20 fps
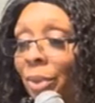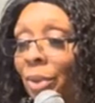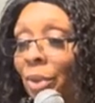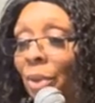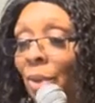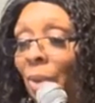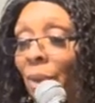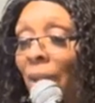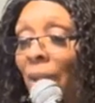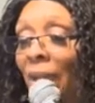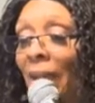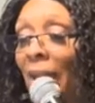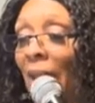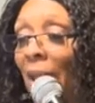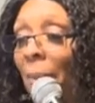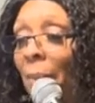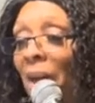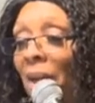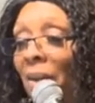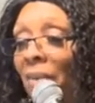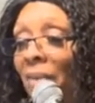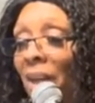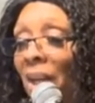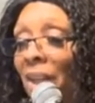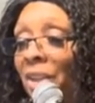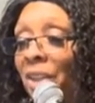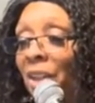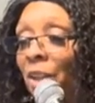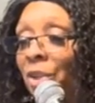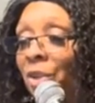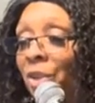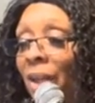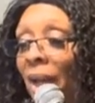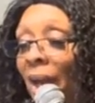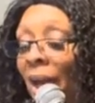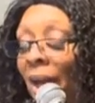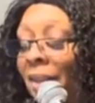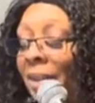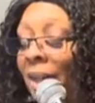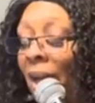You know, he came out of
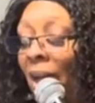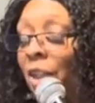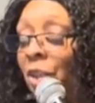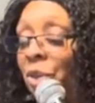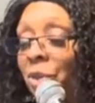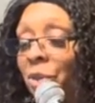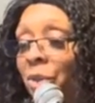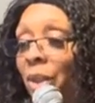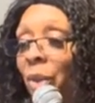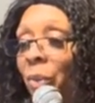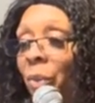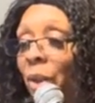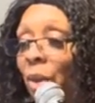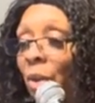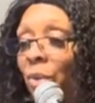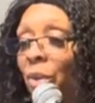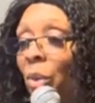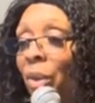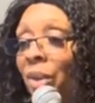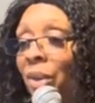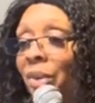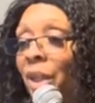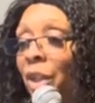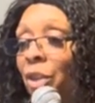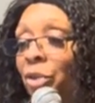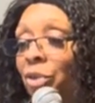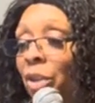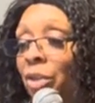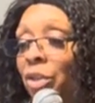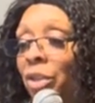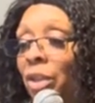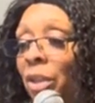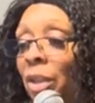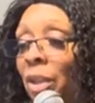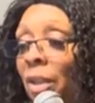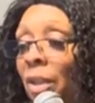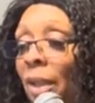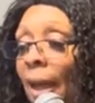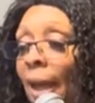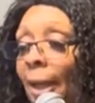idolatry. We don't know what that structure
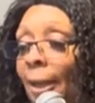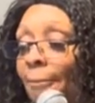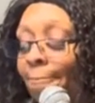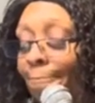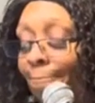looked like.